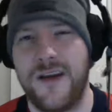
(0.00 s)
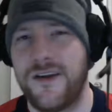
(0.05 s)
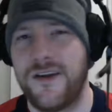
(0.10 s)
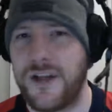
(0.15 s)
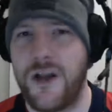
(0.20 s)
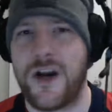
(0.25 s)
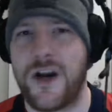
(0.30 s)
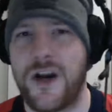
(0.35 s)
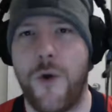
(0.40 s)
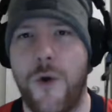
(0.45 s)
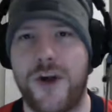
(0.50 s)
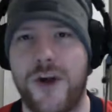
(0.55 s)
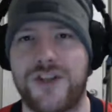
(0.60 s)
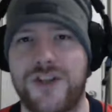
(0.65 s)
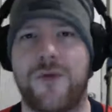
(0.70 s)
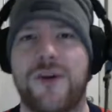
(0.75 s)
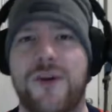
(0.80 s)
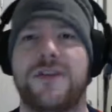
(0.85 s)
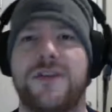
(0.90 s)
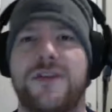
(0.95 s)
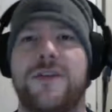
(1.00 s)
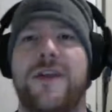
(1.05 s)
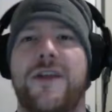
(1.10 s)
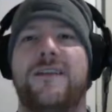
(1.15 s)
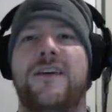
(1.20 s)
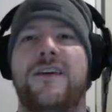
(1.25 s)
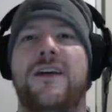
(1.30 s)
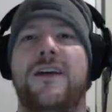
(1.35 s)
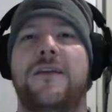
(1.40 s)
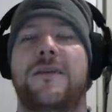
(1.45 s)
there's a lot of question marks still on
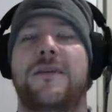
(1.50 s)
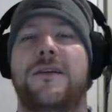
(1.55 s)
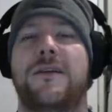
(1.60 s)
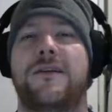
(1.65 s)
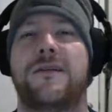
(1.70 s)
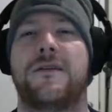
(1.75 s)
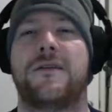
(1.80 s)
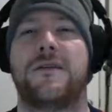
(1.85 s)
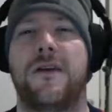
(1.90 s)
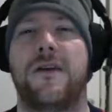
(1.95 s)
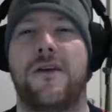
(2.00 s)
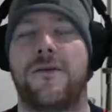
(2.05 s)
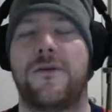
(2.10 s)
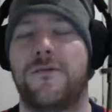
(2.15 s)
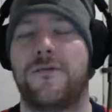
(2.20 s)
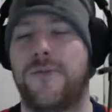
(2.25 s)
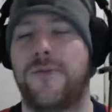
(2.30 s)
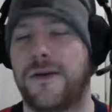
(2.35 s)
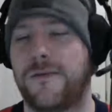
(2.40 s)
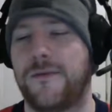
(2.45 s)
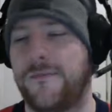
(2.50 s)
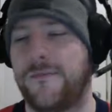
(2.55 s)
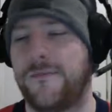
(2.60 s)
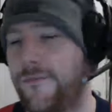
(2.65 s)
that team, and but